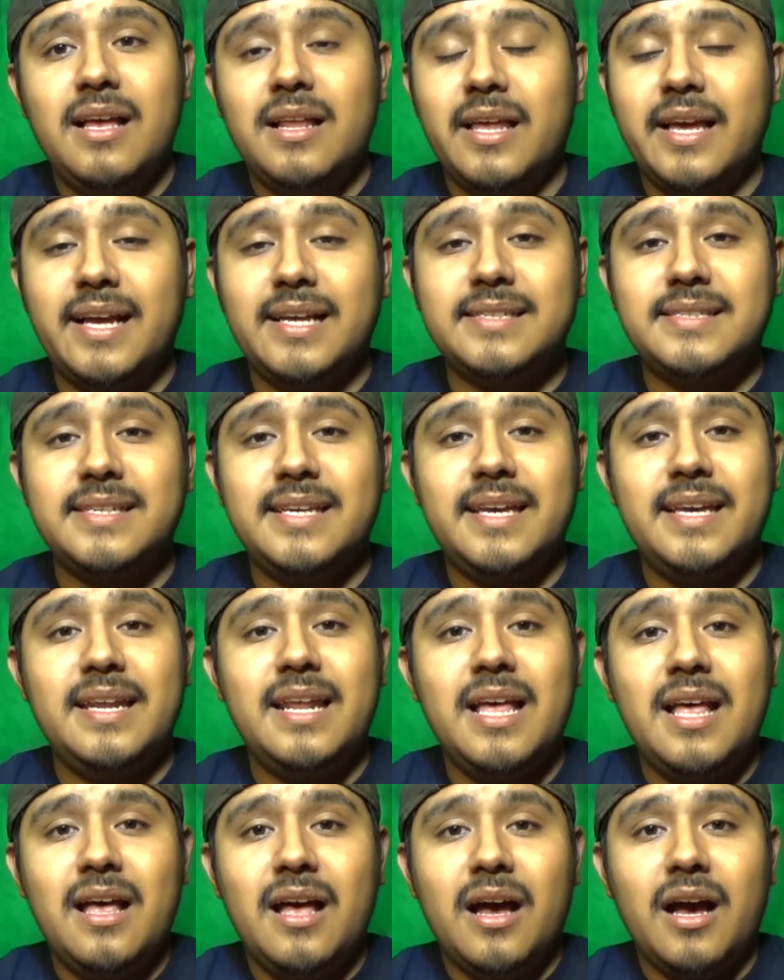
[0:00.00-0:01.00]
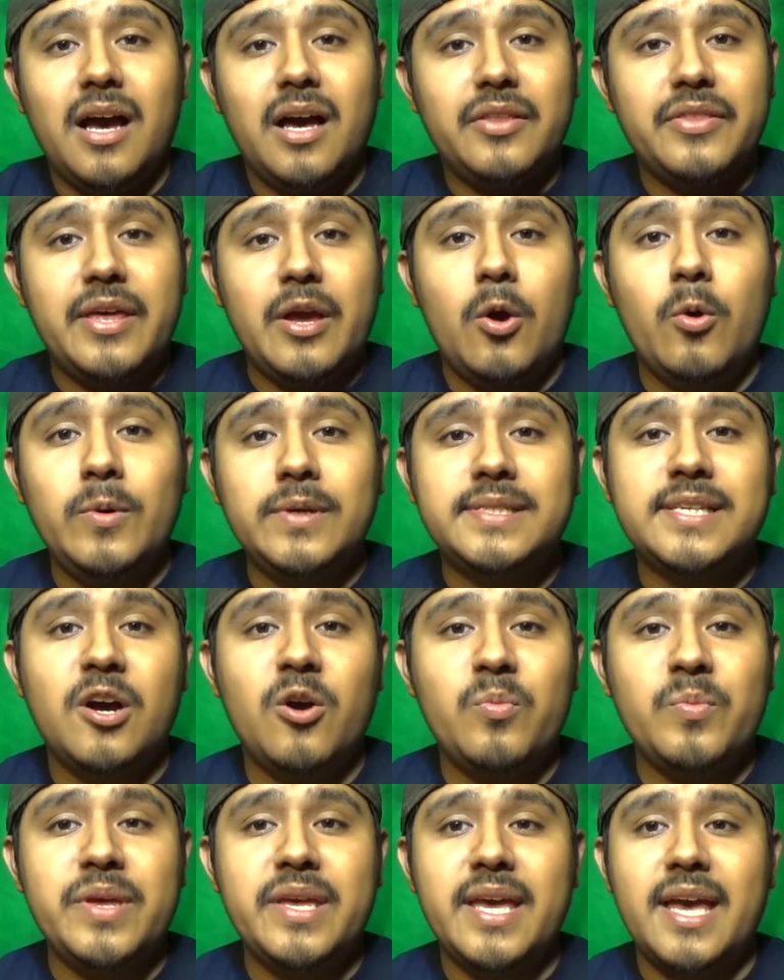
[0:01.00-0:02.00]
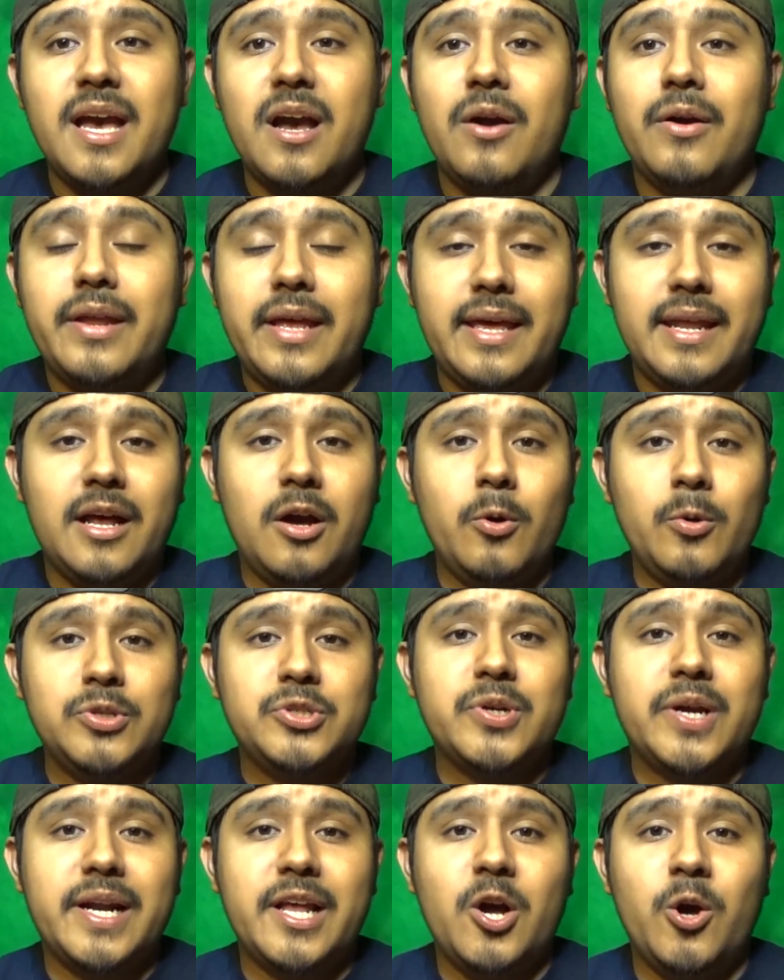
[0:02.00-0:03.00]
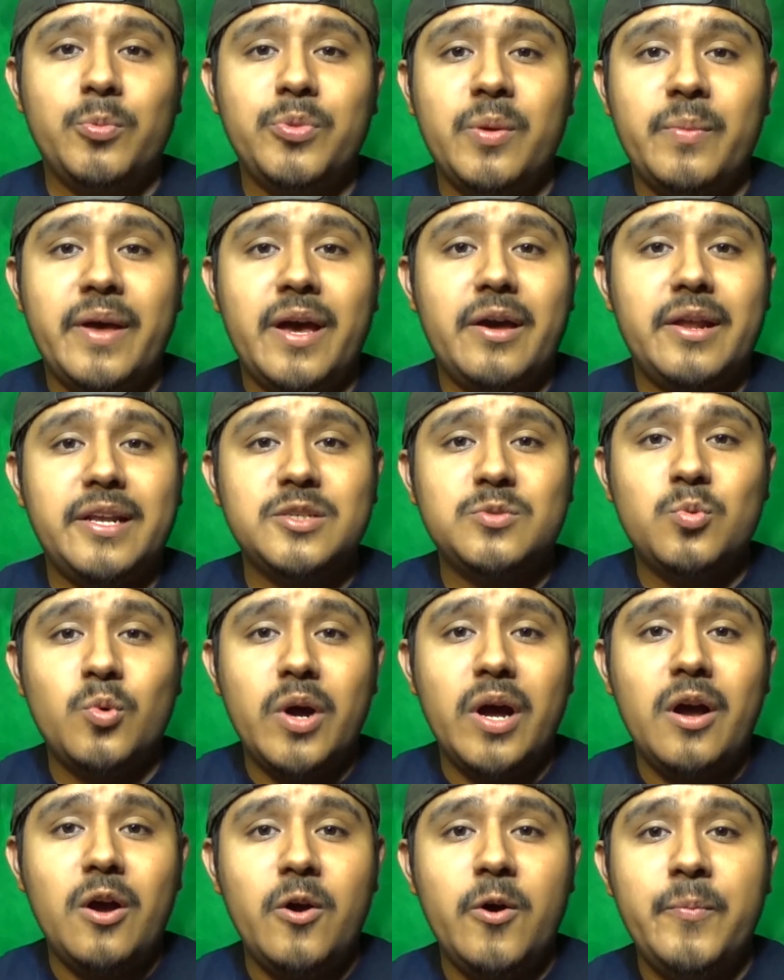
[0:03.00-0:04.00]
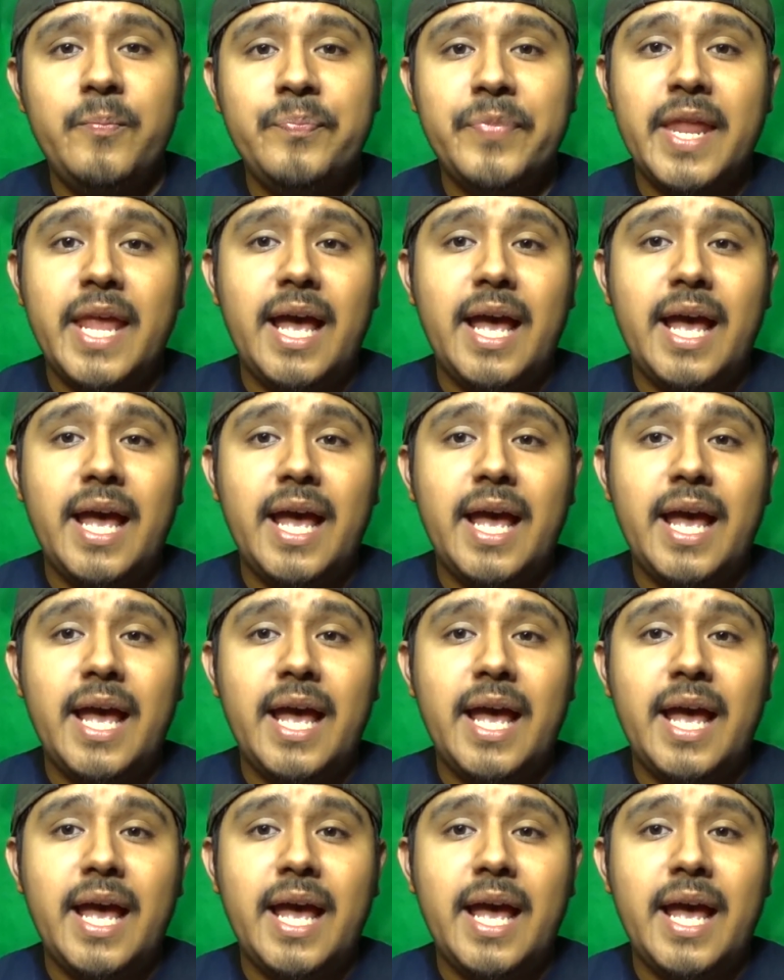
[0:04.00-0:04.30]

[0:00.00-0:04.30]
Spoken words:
Like I said, they always help me out, and I always try to help them out as well.